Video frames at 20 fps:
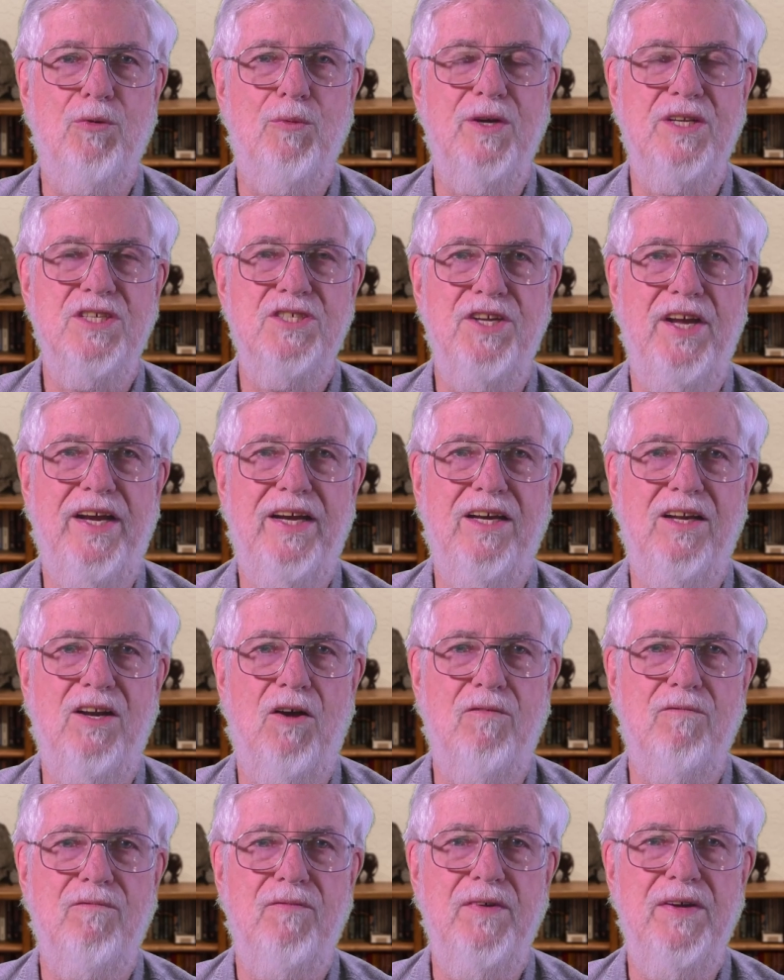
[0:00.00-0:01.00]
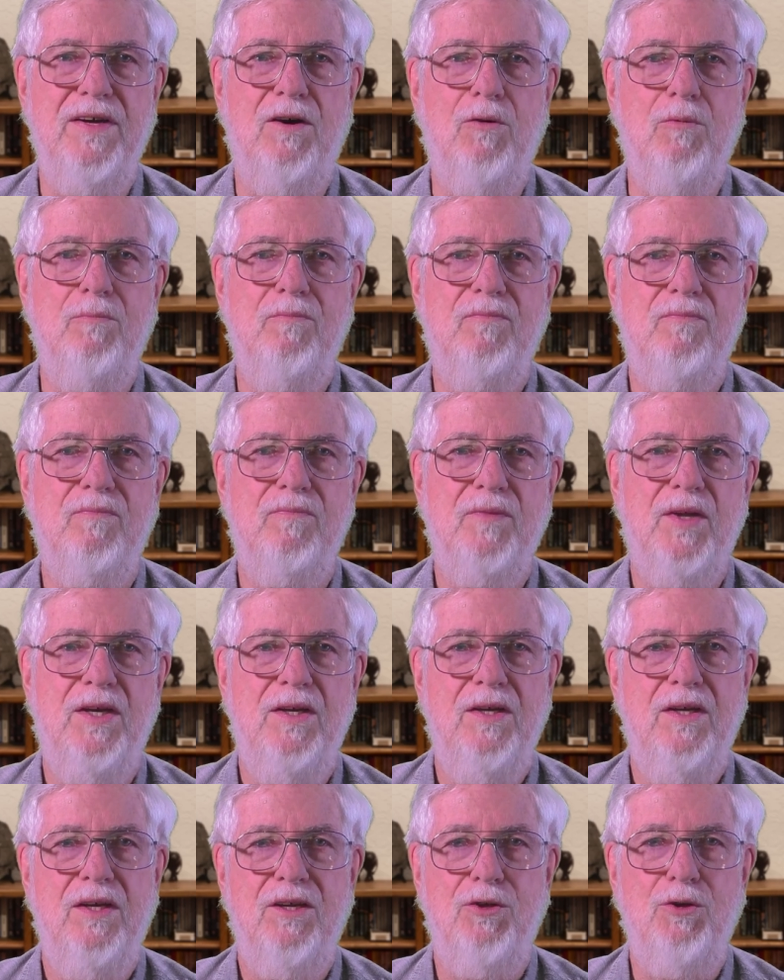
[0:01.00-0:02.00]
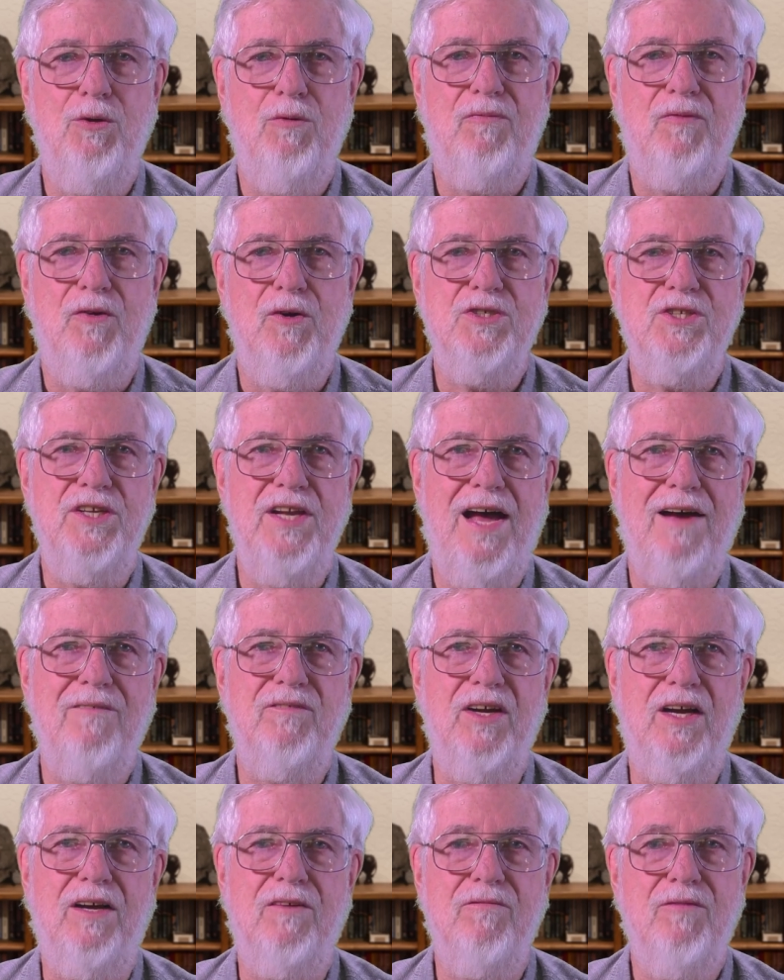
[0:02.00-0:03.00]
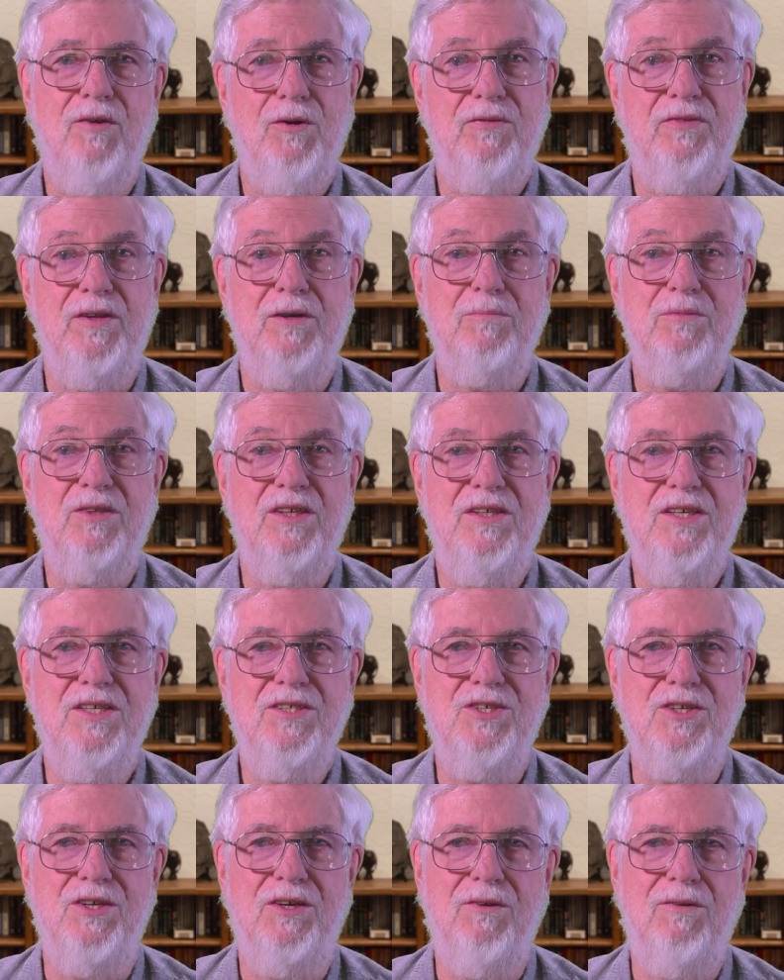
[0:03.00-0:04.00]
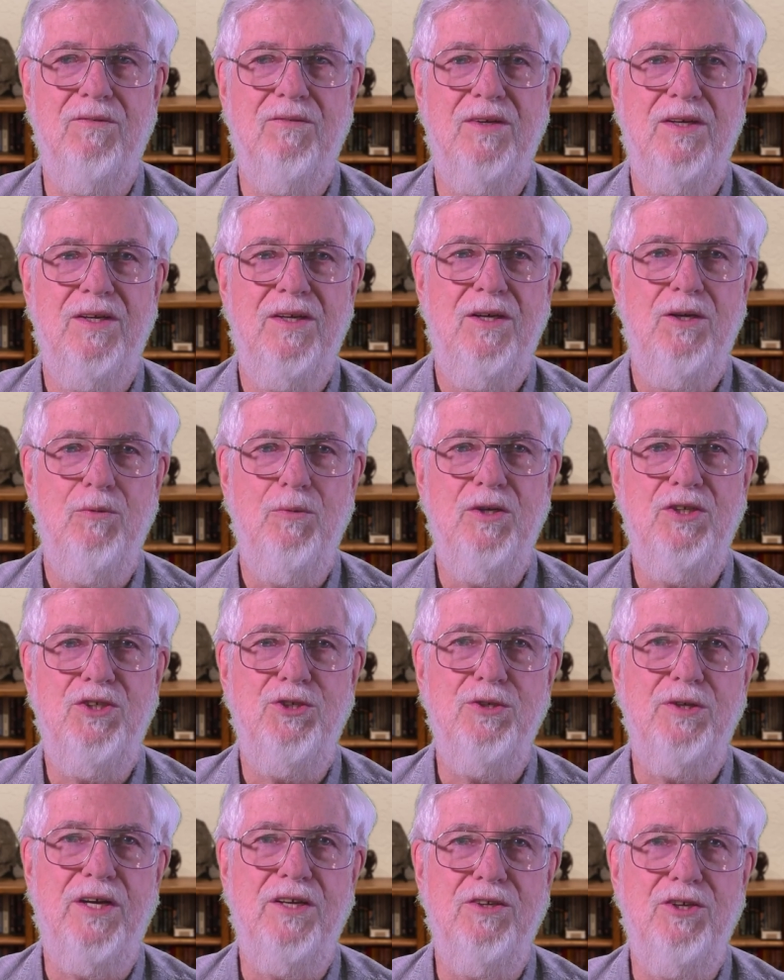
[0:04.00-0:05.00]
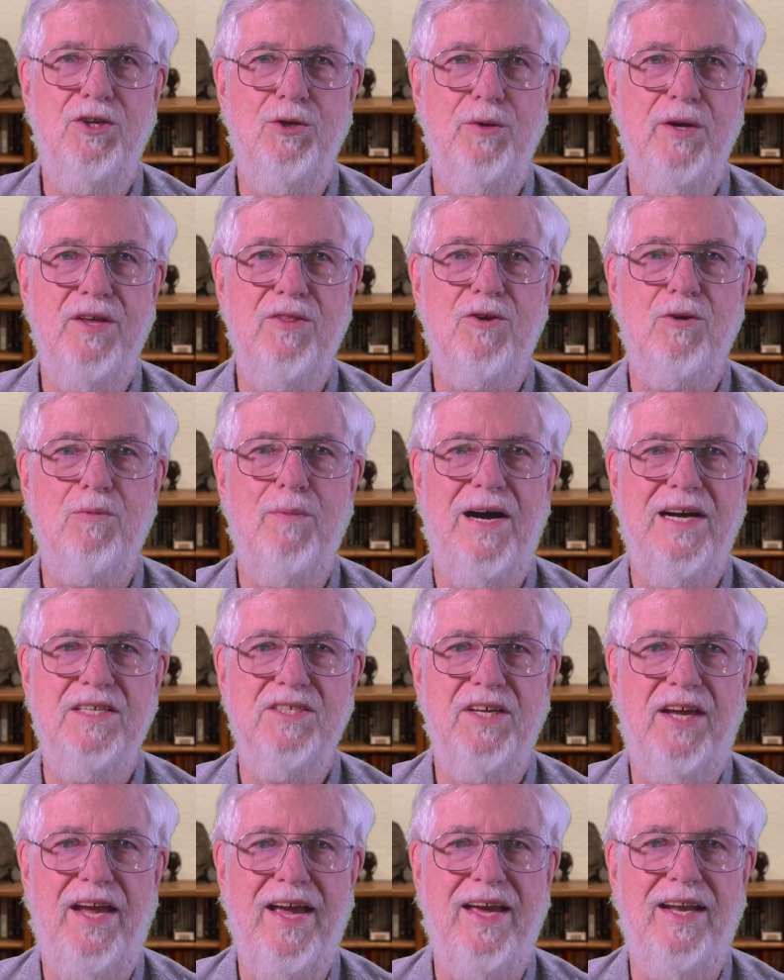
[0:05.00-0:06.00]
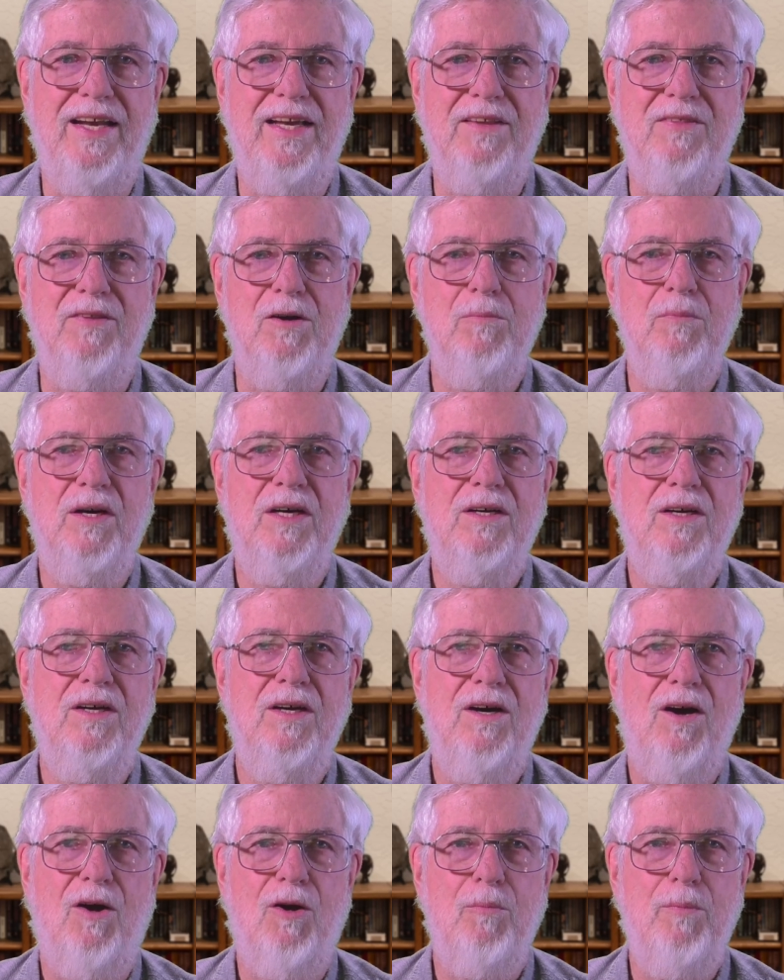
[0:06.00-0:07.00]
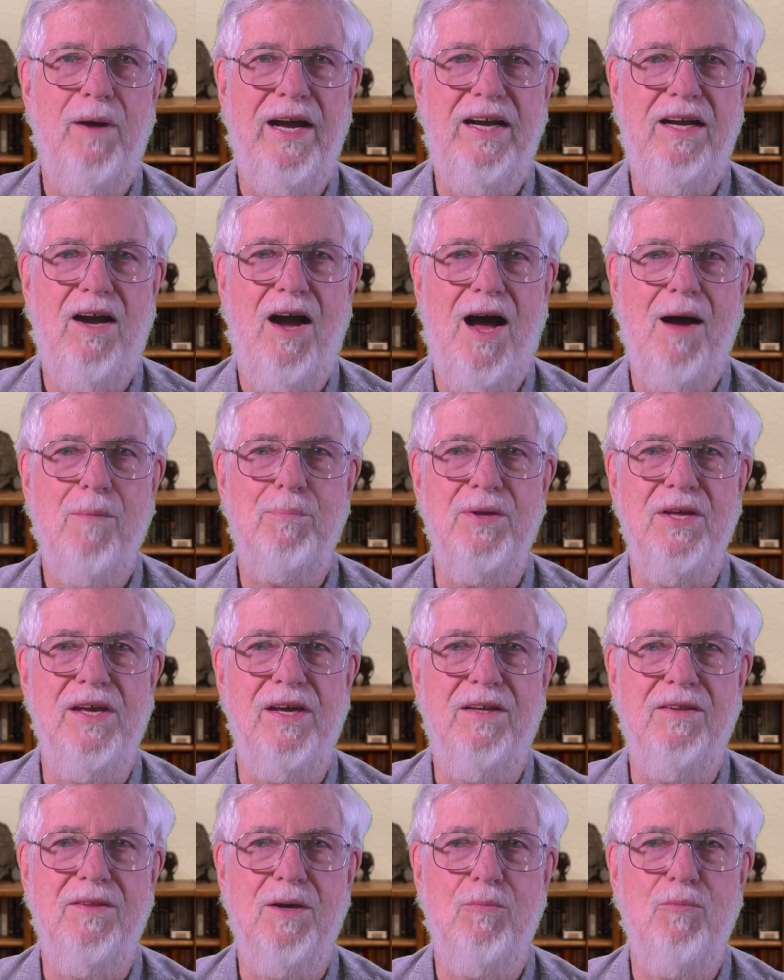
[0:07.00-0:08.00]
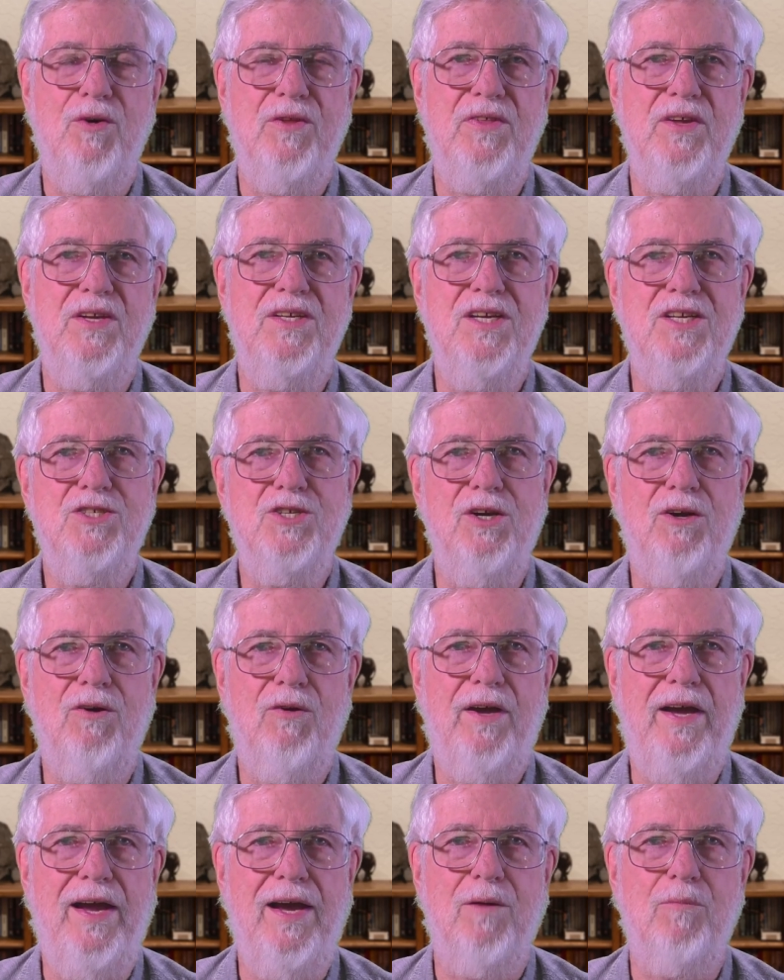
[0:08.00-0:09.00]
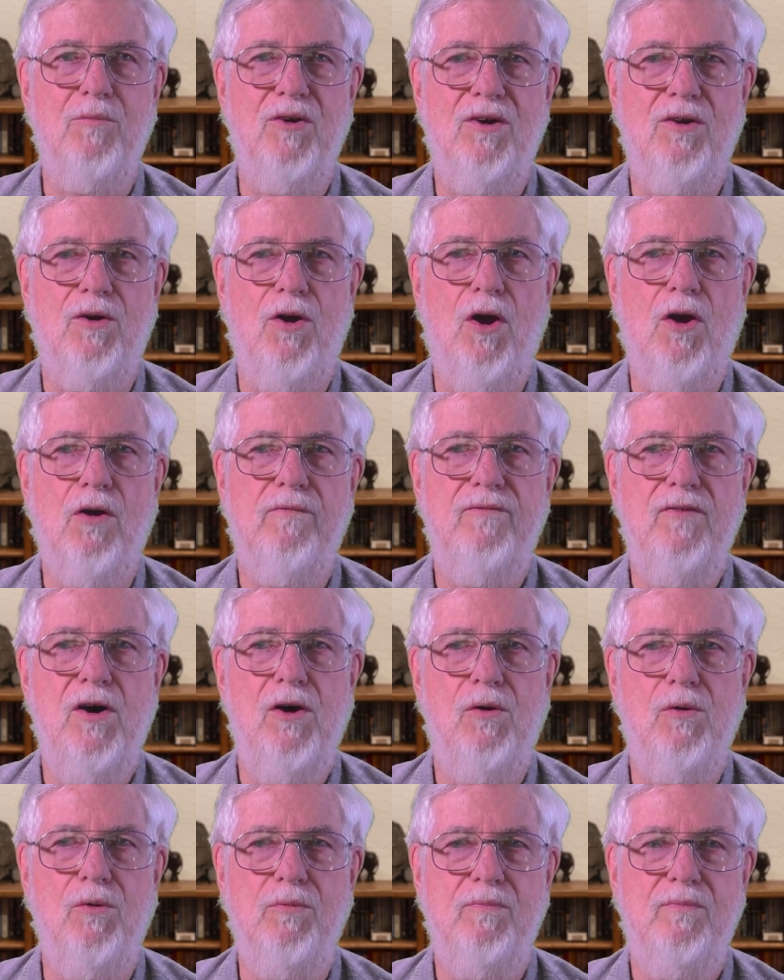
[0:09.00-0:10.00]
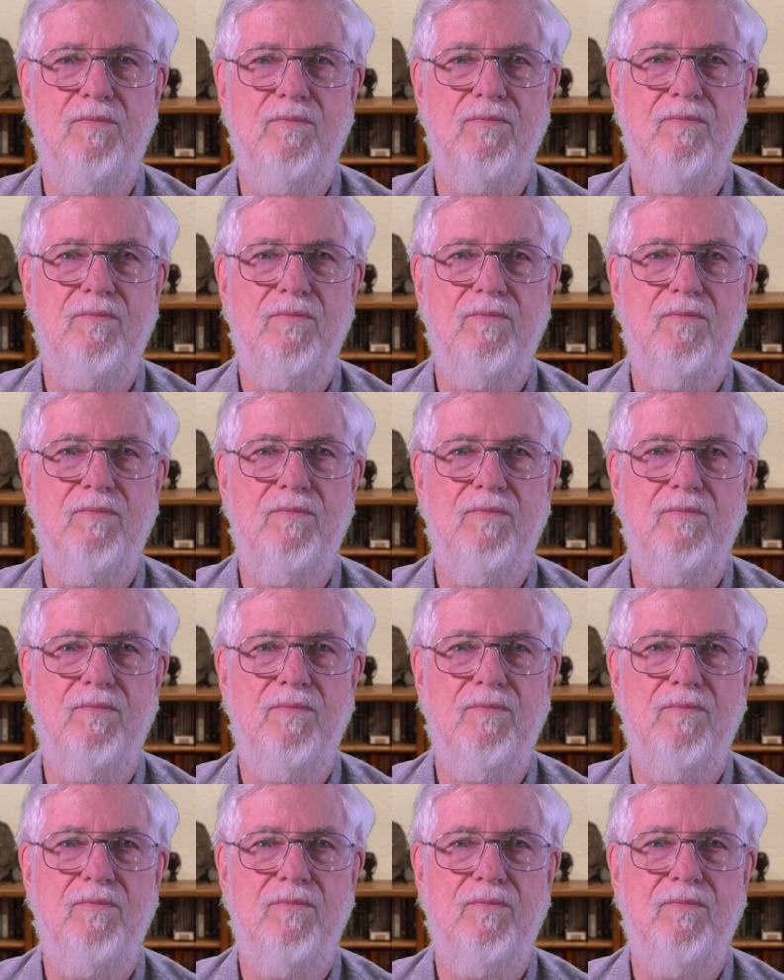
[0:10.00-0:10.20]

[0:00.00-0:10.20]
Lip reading: ones taken on film, you'll first have to convert them to digital, which you can do either by scanning them or by copying them with a digital camera or a phone.